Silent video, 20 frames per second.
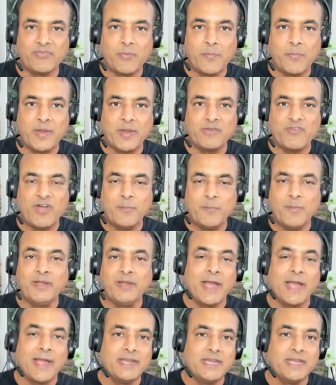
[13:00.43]
development
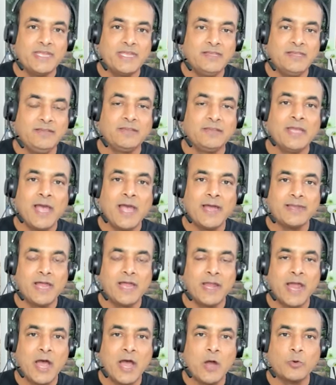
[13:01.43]
environment IDEs, and
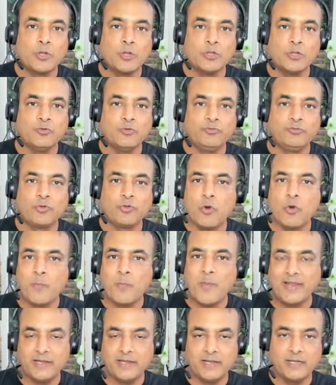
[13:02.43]
then how do you use
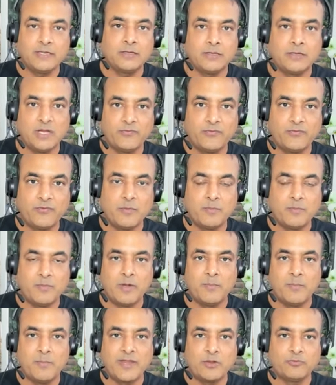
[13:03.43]
Copilot from
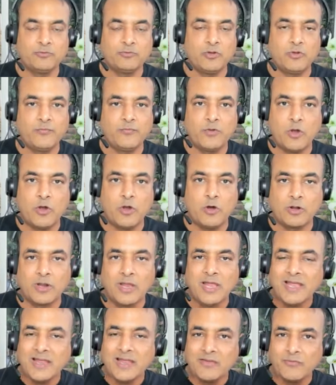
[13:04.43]
Microsoft,
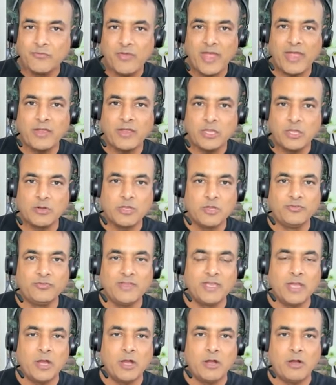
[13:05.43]
or you're
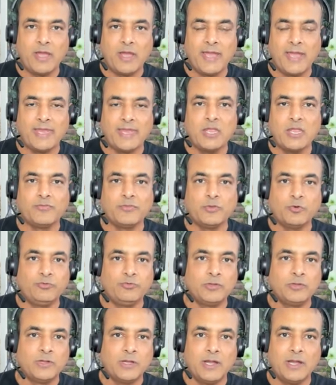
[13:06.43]
using any of
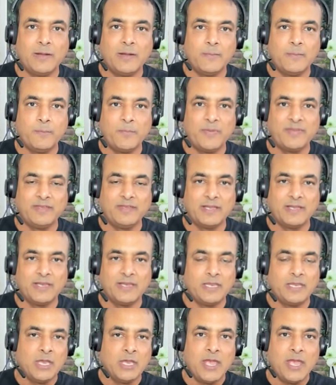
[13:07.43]
those
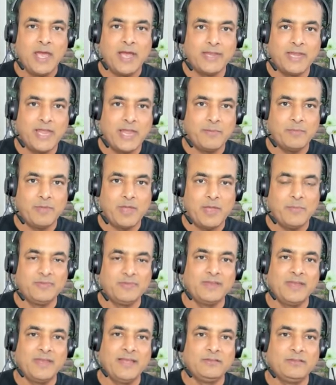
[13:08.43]
basically, and
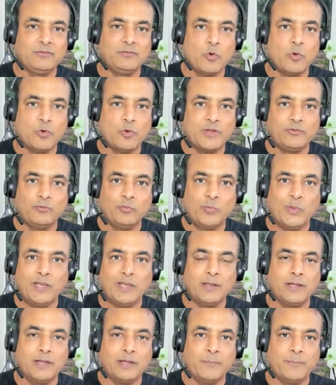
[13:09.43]
Amazon has its own as
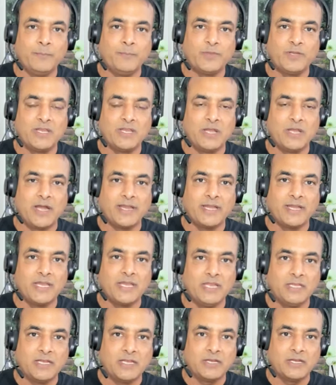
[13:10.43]
well, the
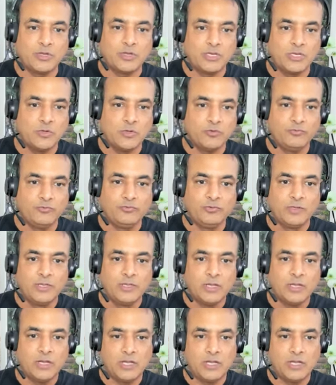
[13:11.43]
IDE that you can use